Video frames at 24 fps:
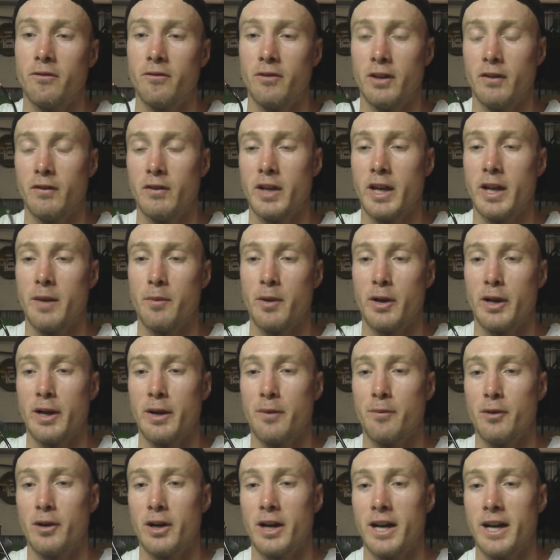
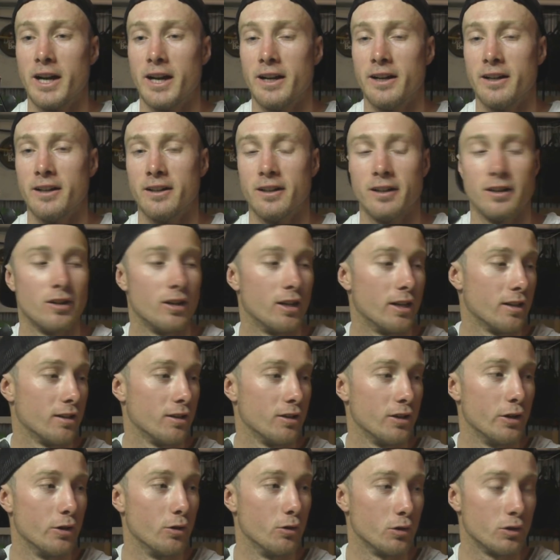15-pound braid and a
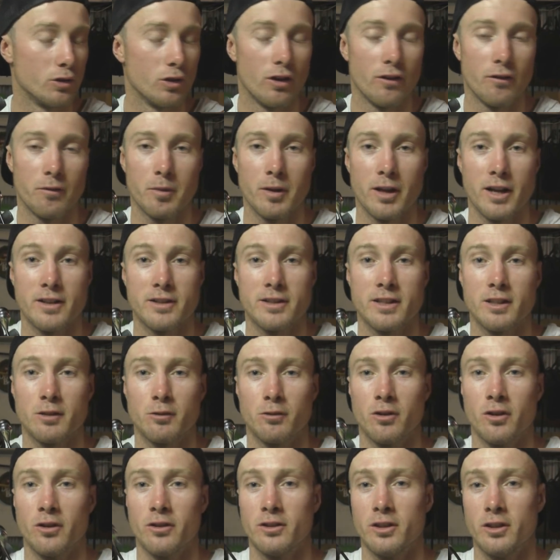little soft
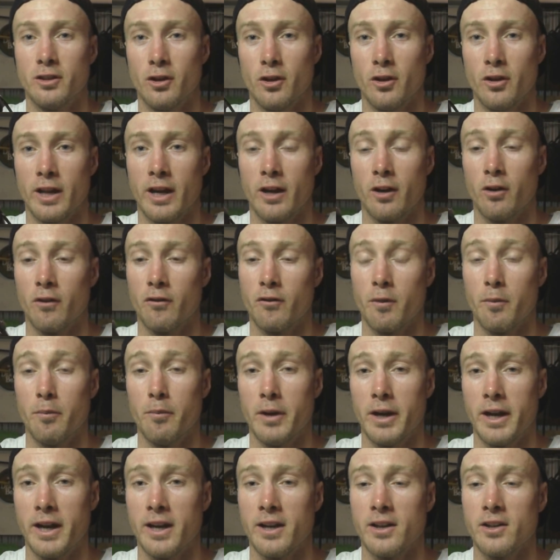plastic rod to do that off the
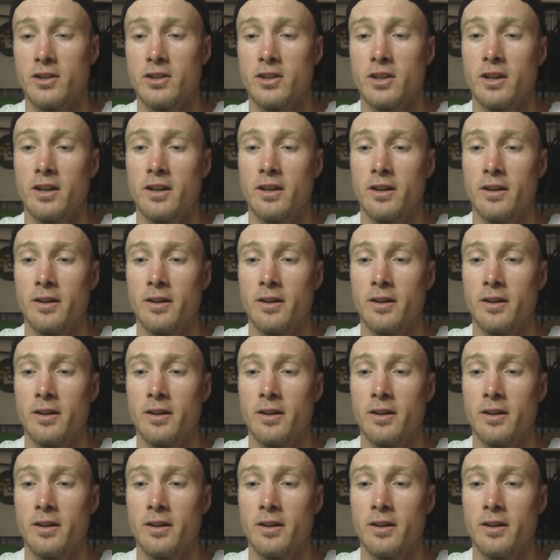beach